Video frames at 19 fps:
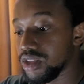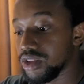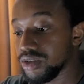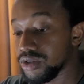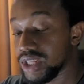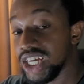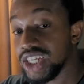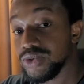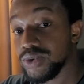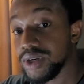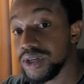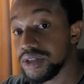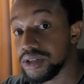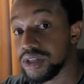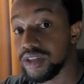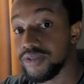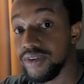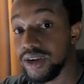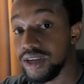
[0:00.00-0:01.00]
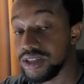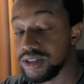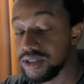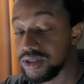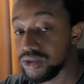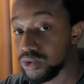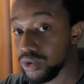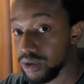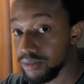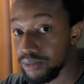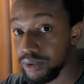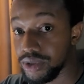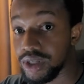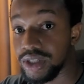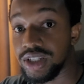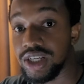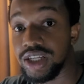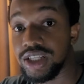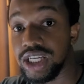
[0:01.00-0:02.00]
So that's why the state file is so
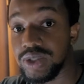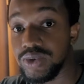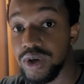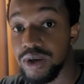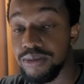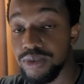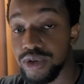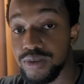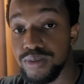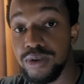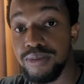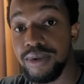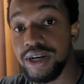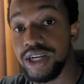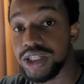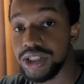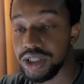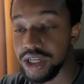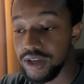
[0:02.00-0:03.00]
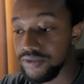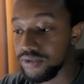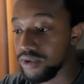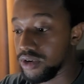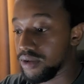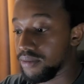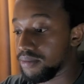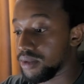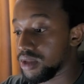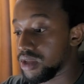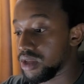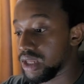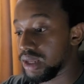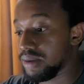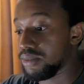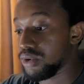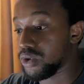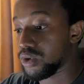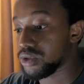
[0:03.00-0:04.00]
important, and that's why it must be managed carefully.
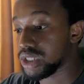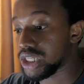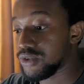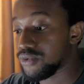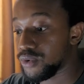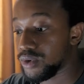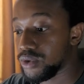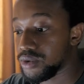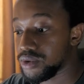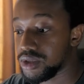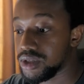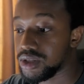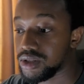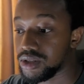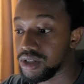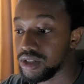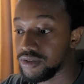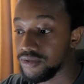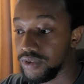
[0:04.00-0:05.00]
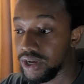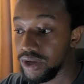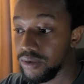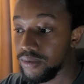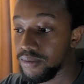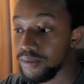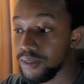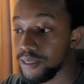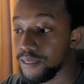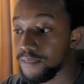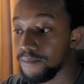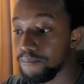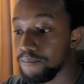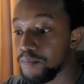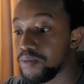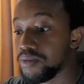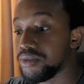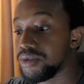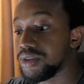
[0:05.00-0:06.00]
Because if we lose this state file,
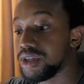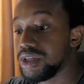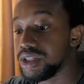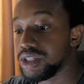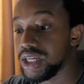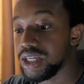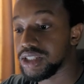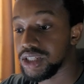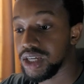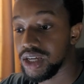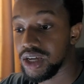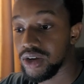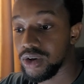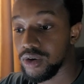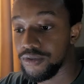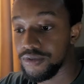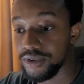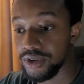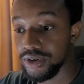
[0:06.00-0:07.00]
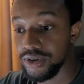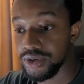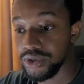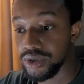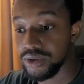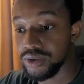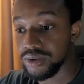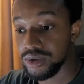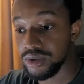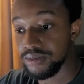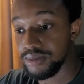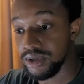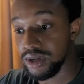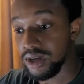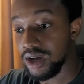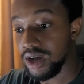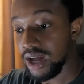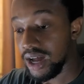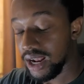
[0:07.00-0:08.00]
this entire configuration is to be
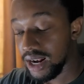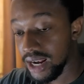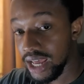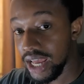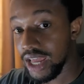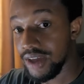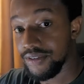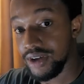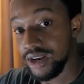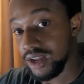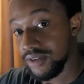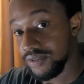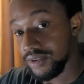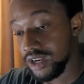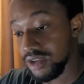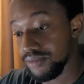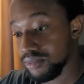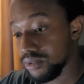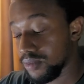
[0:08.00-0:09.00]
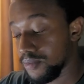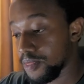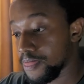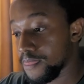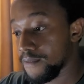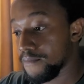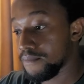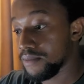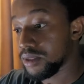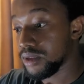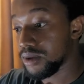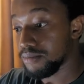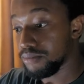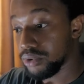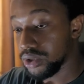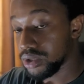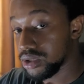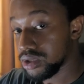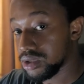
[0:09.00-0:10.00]
live and available,
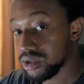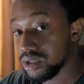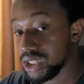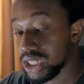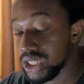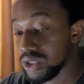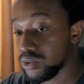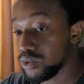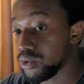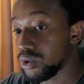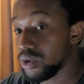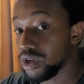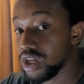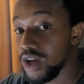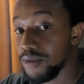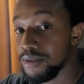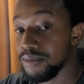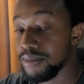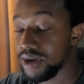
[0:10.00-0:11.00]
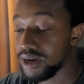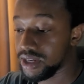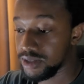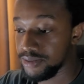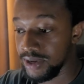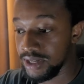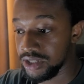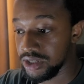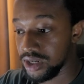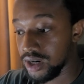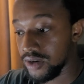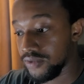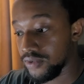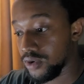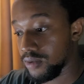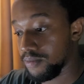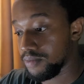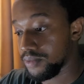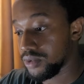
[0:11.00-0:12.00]
but it will no longer be managed by
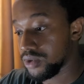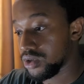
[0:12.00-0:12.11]
Terraform.